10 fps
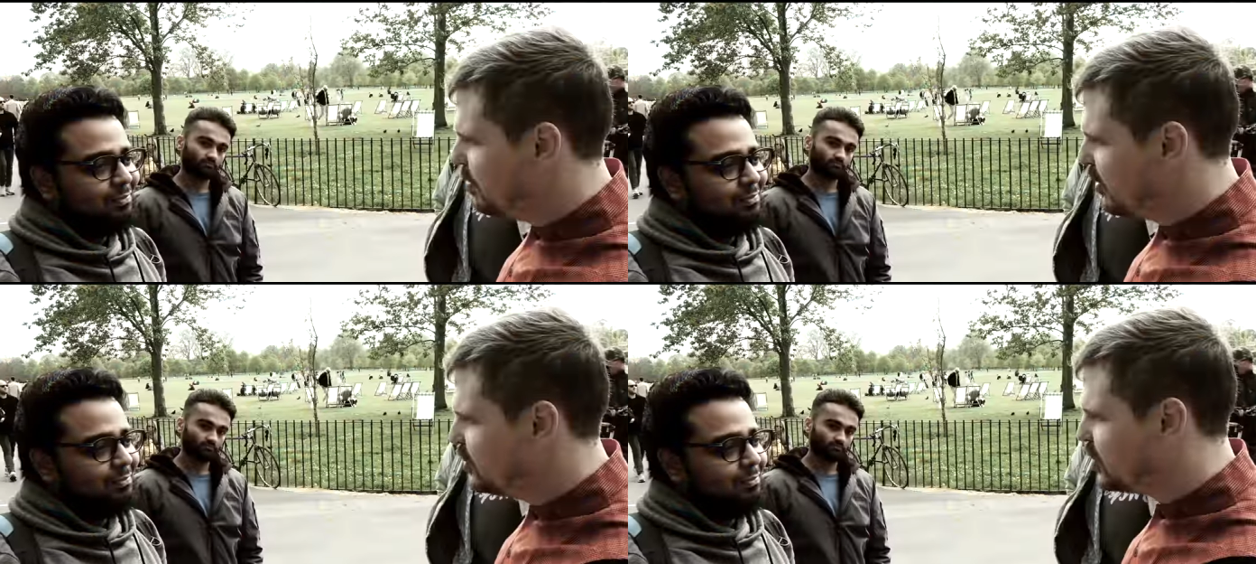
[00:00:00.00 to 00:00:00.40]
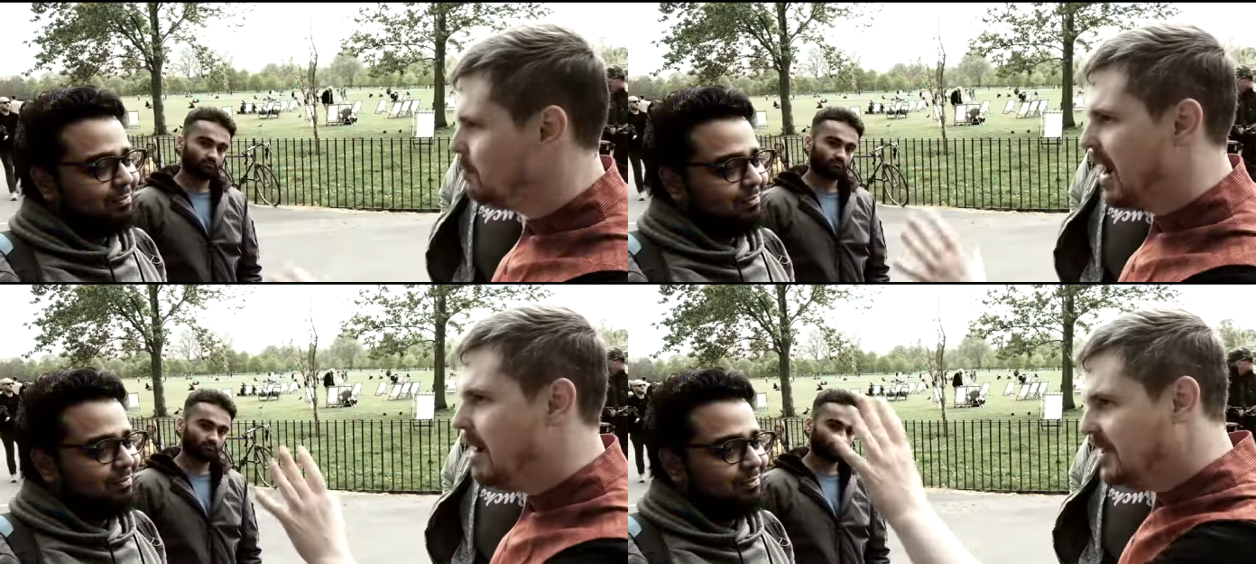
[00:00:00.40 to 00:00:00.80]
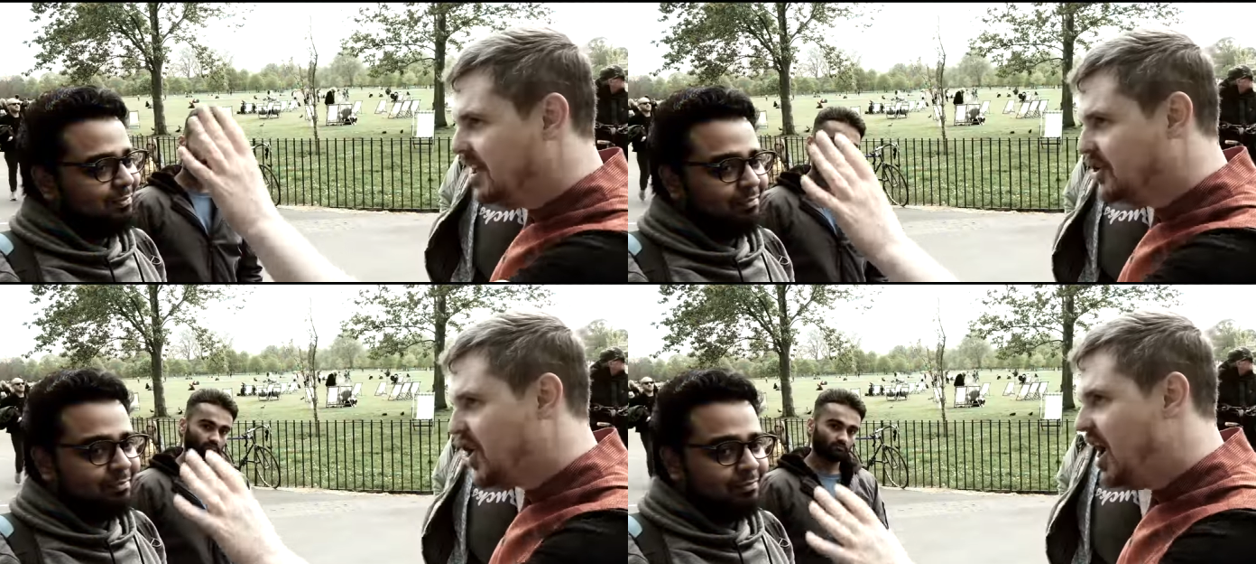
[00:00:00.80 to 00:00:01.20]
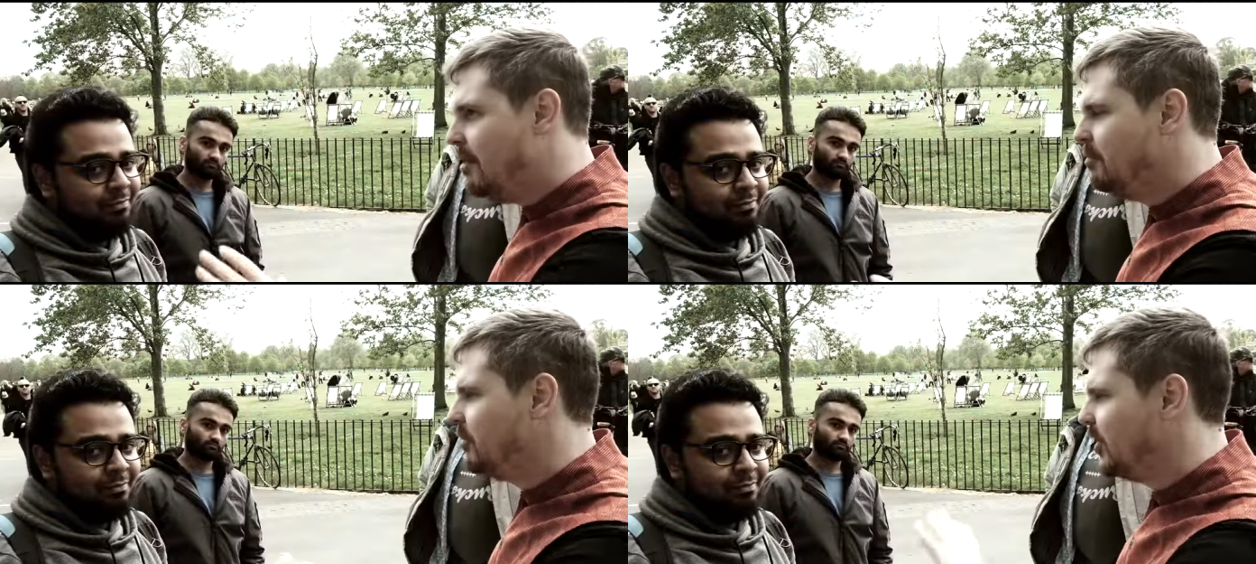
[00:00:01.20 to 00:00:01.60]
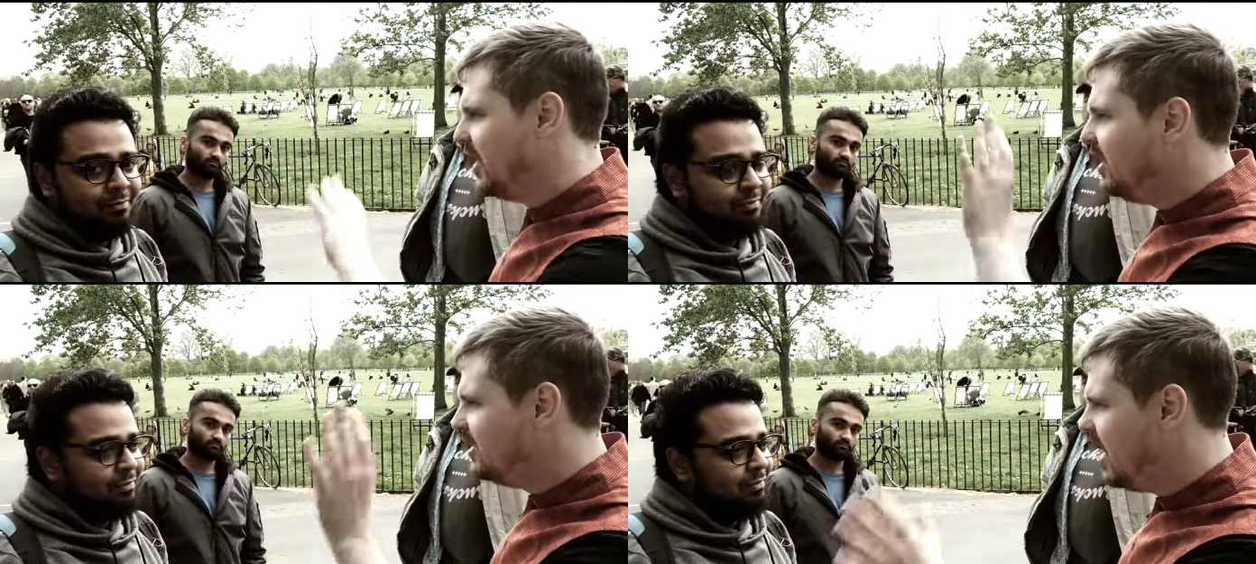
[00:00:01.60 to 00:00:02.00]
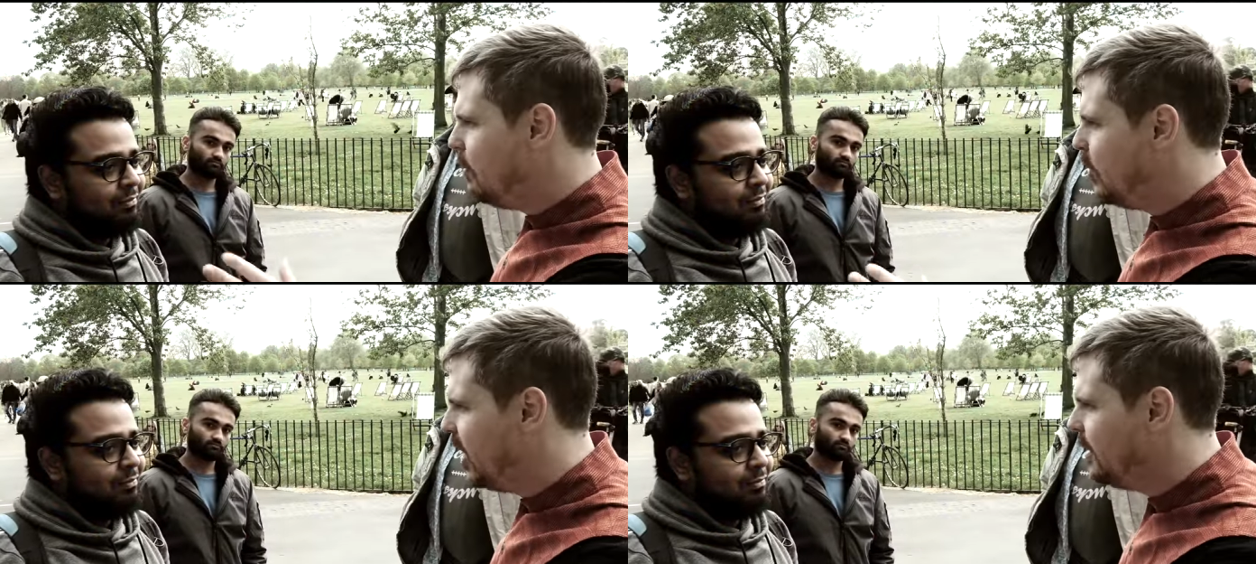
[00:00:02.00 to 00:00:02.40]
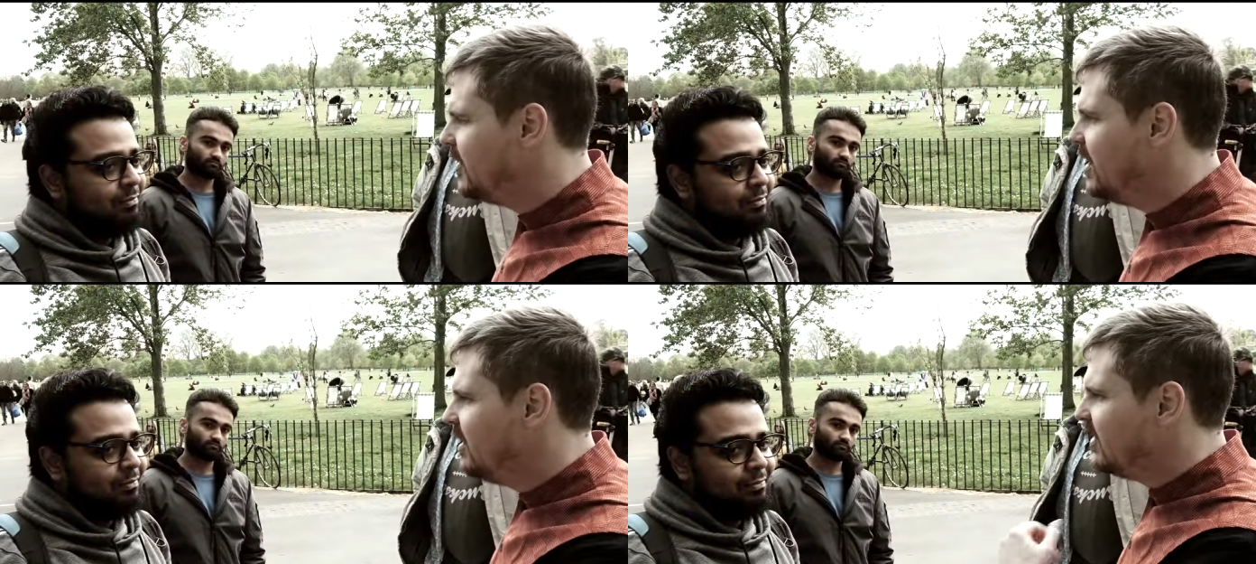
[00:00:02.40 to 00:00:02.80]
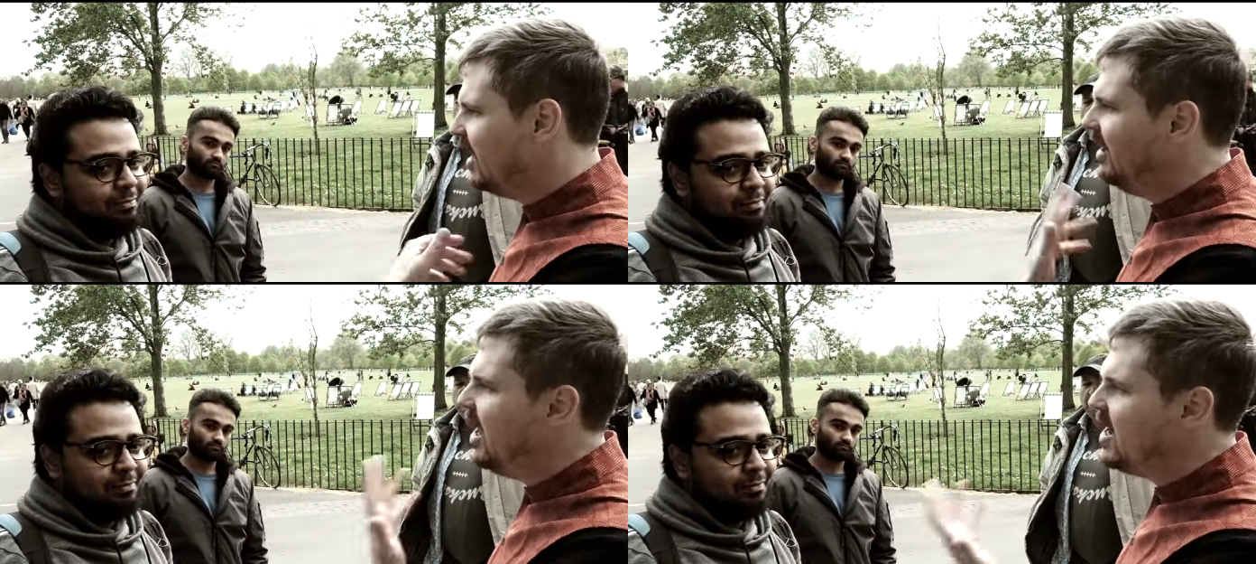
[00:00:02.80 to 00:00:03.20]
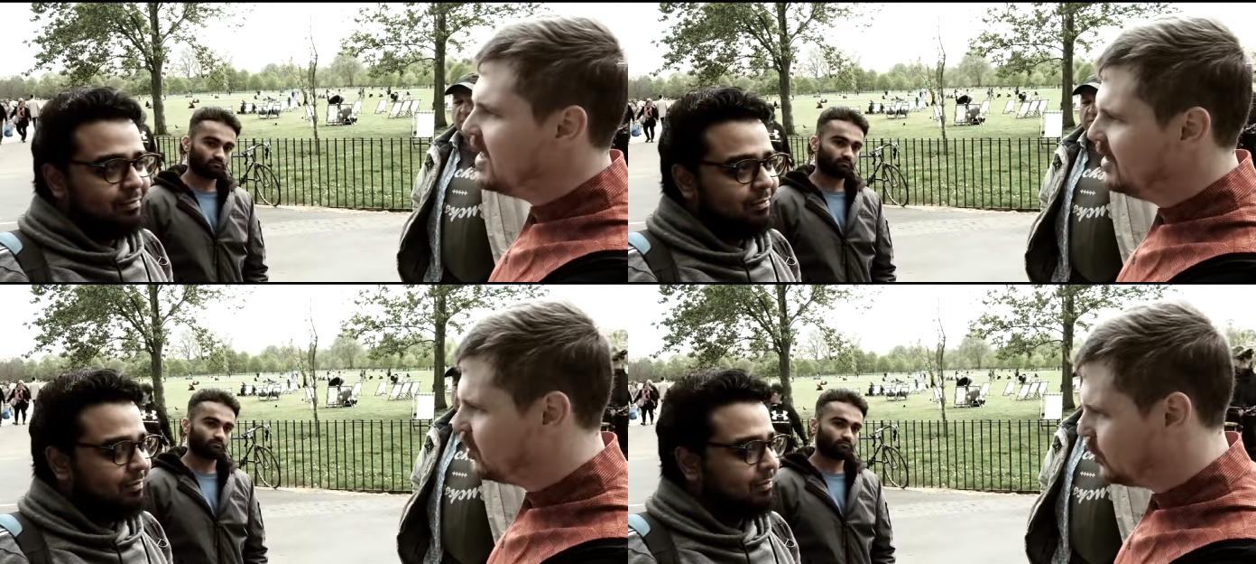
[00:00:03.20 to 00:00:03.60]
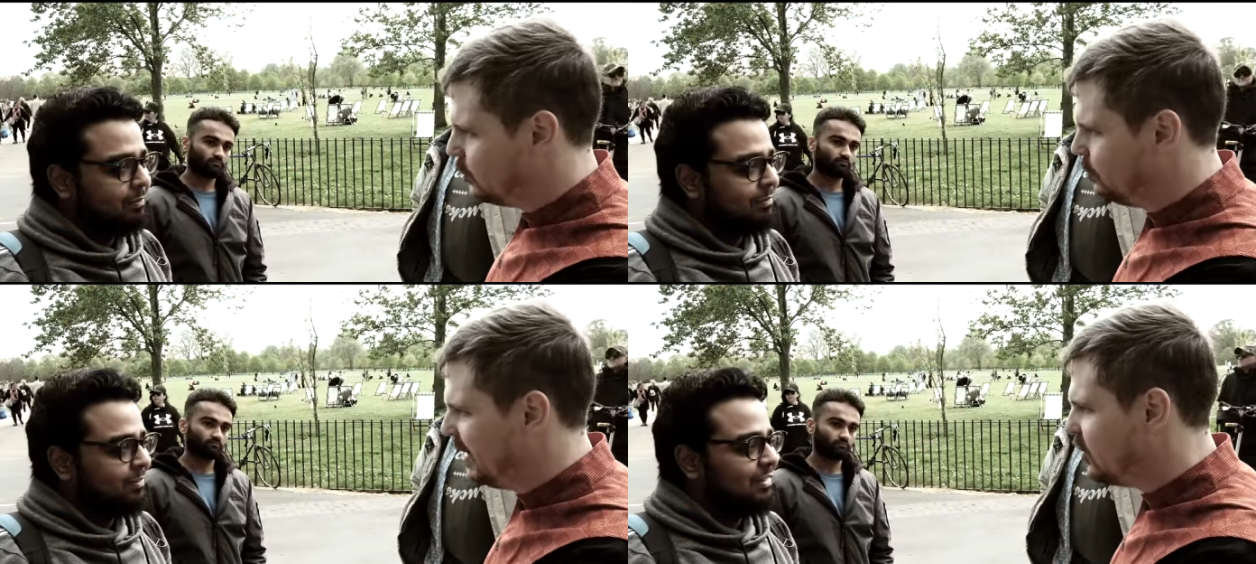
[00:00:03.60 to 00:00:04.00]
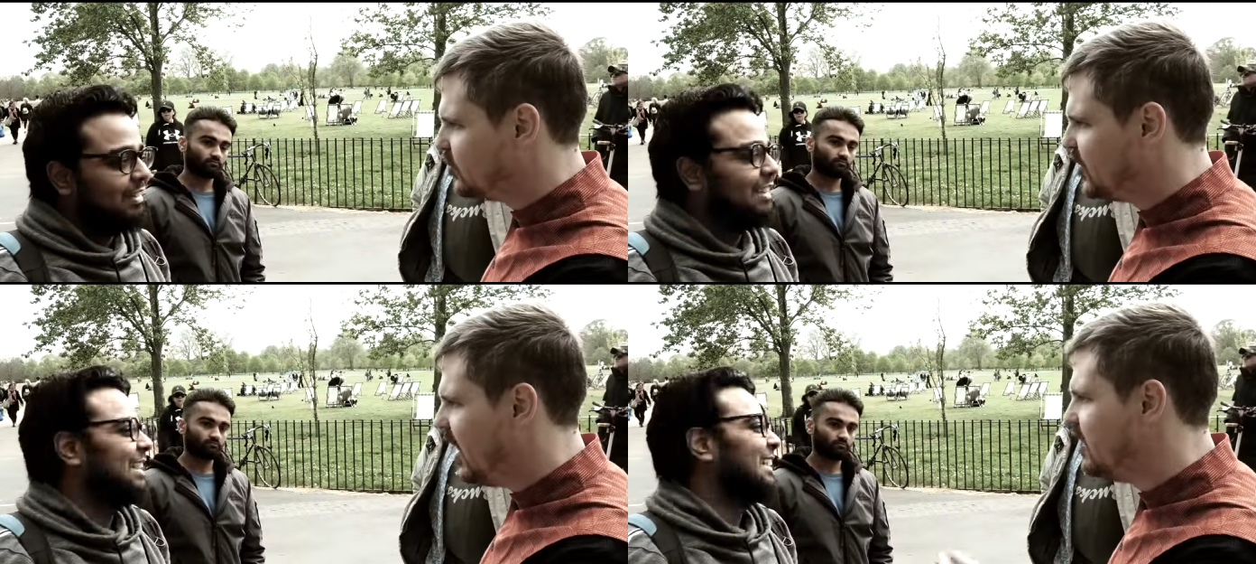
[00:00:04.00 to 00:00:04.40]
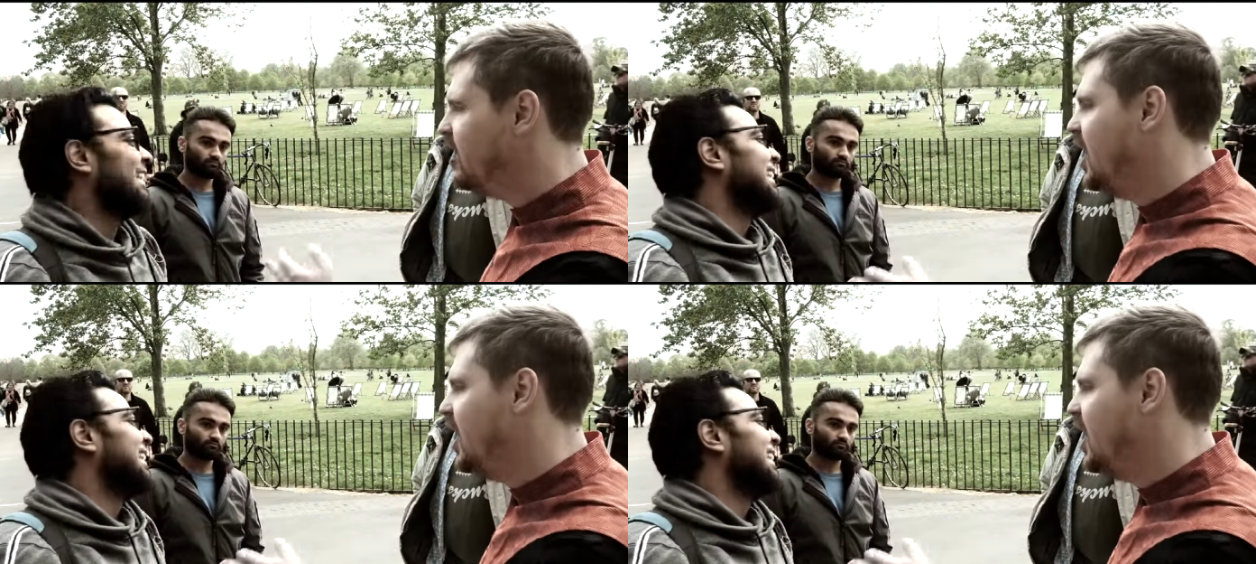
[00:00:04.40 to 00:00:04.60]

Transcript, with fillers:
Speaker 1: bunch, and Muhammad Hijab and Ali Dawah, they're lying to you because they and,